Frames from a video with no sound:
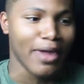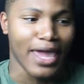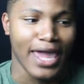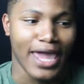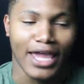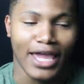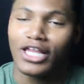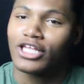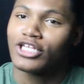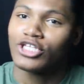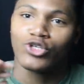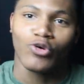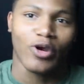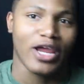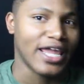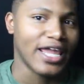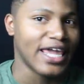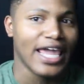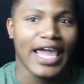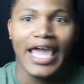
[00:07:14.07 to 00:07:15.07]
man.
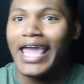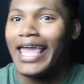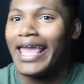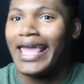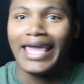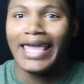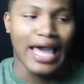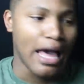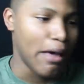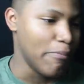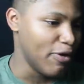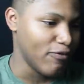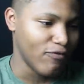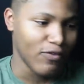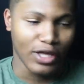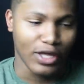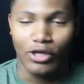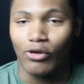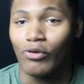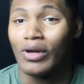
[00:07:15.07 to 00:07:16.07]
Drake, he coming
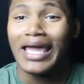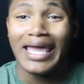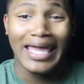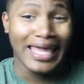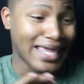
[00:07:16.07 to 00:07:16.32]
for you.